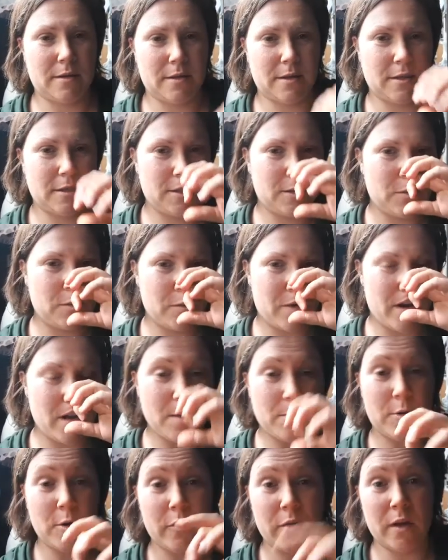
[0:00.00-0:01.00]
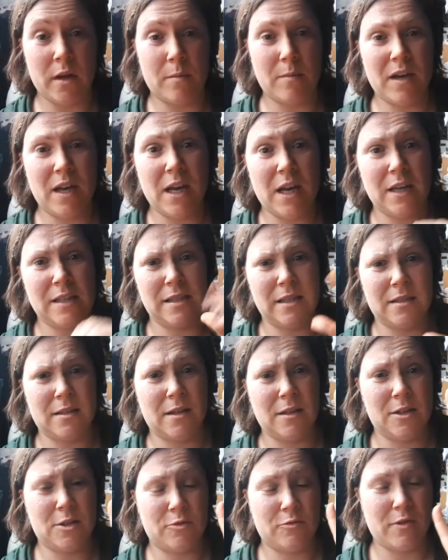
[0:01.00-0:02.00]
She was wearing the blue thing at the beginning because it
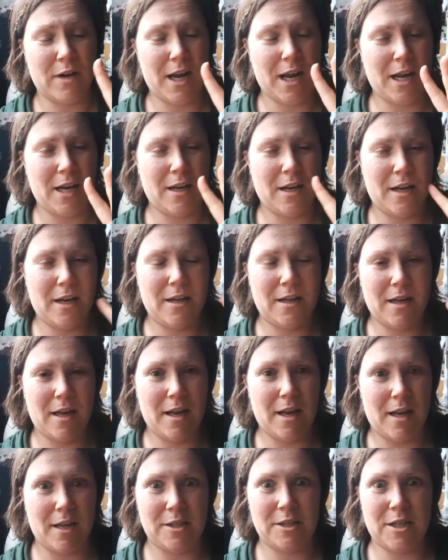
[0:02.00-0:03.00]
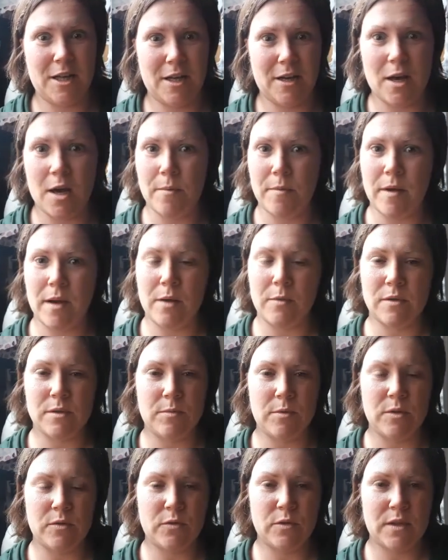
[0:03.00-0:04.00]
started to rain, and then it cheered up and it was a
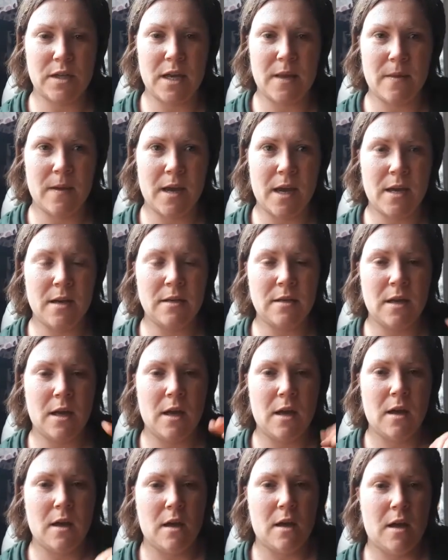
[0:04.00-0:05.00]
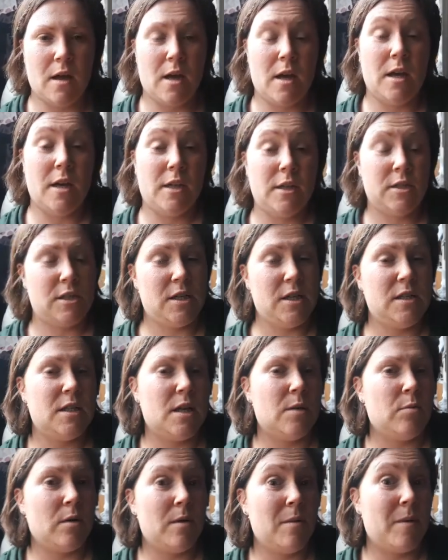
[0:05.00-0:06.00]
beautiful day in the end. She's
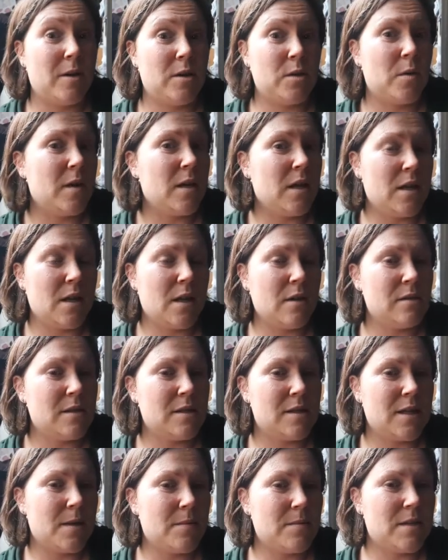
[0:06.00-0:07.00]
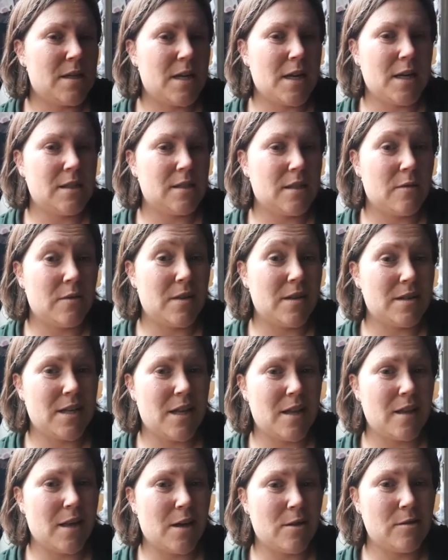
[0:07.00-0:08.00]
done probably about 20,000 steps a day because I've done
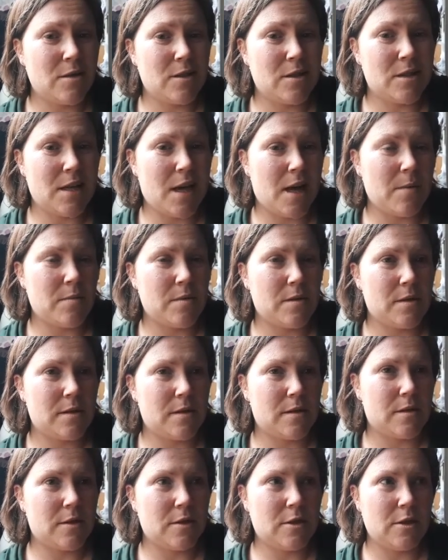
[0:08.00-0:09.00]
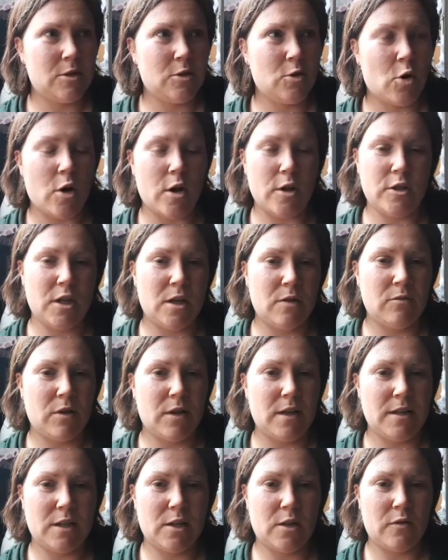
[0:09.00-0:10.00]
10,000 steps. She's got a general
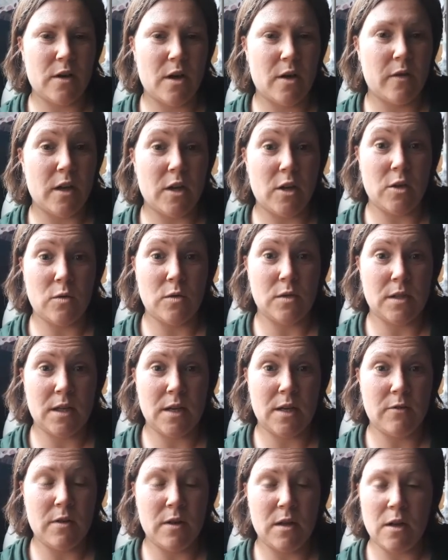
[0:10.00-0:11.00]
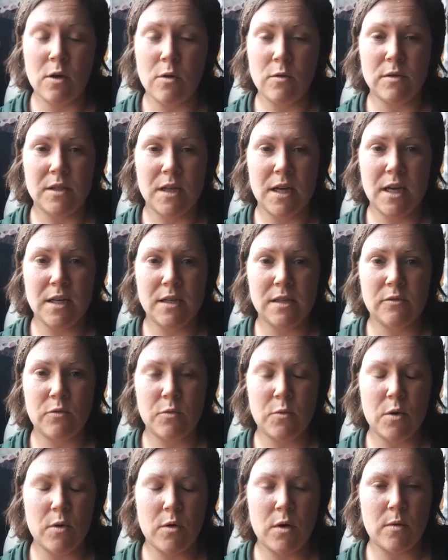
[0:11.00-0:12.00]
idea of how they used to live in the old days,
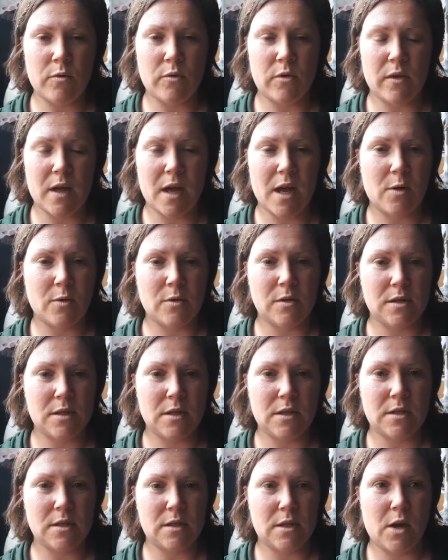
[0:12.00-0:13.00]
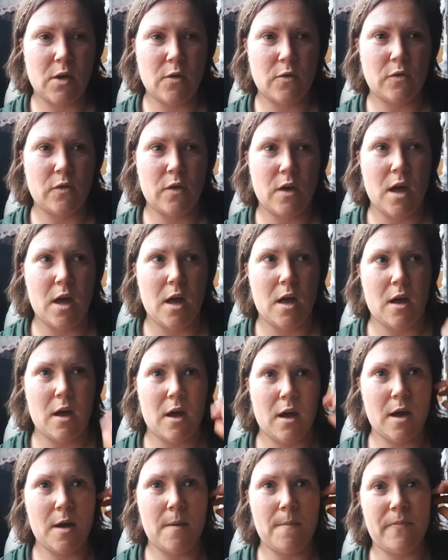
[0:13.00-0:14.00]
from going up through the houses and stuff.
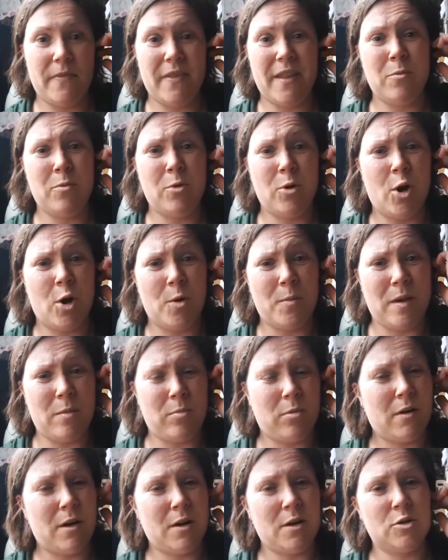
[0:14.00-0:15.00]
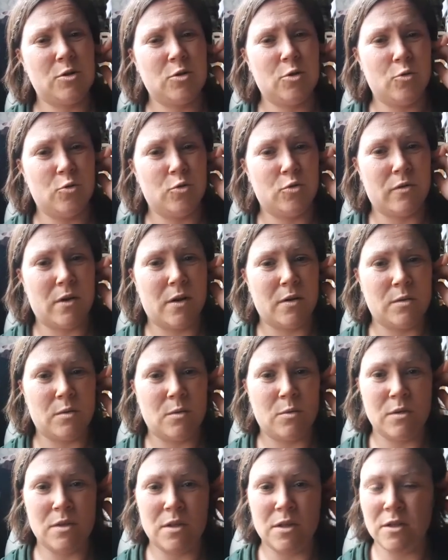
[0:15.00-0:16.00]
There were a lot of people around and schools around, so
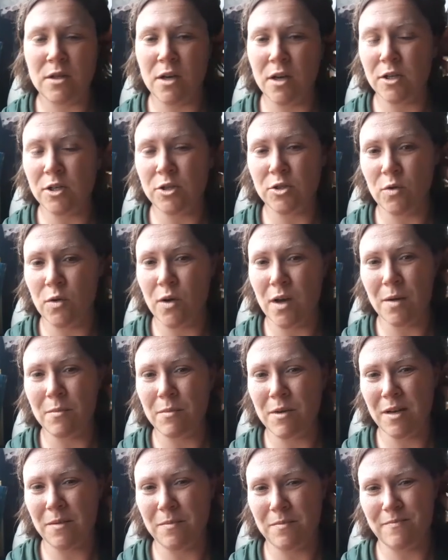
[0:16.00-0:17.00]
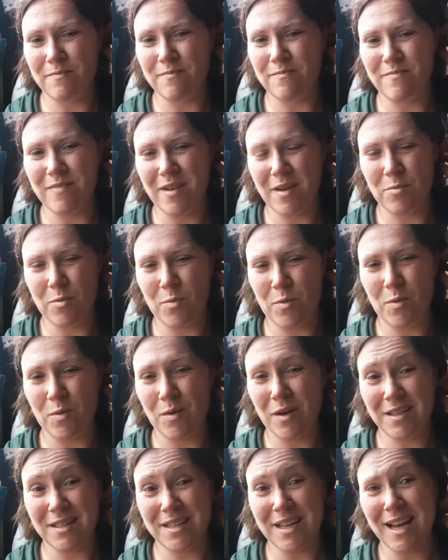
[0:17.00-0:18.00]
I wasn't entirely sure how many people we were
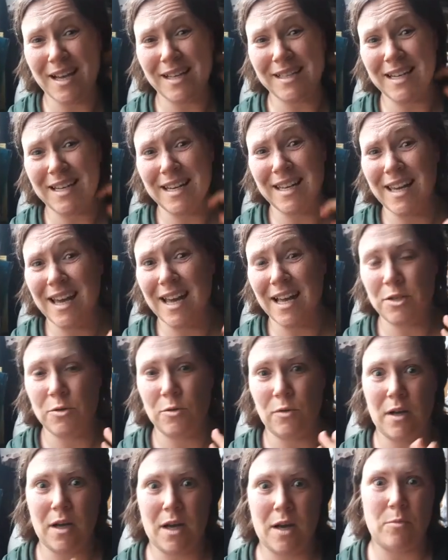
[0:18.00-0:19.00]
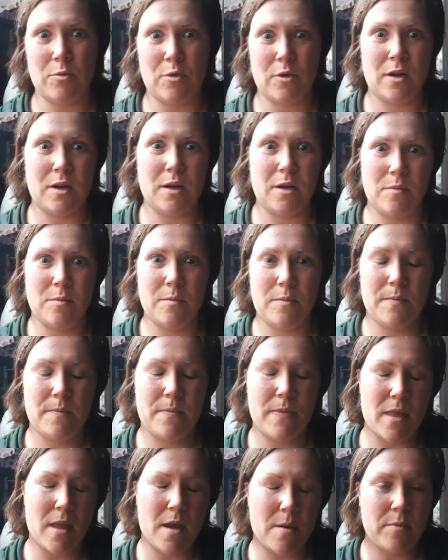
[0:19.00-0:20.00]
allowed to accidentally catch on camera and
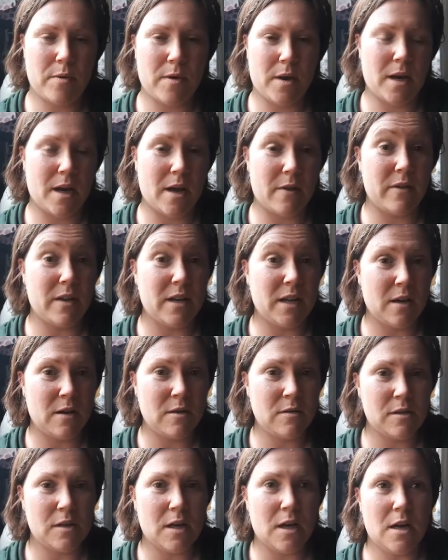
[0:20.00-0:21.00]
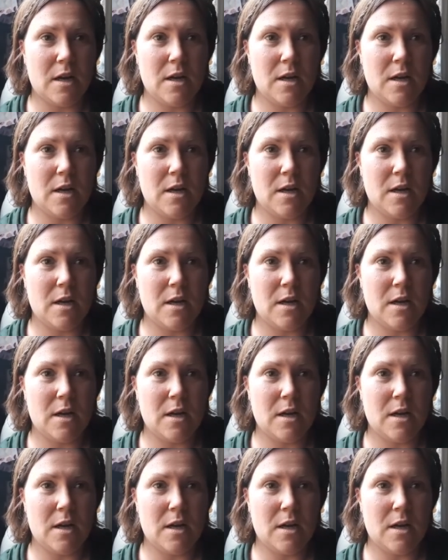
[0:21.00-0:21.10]
put in our videos.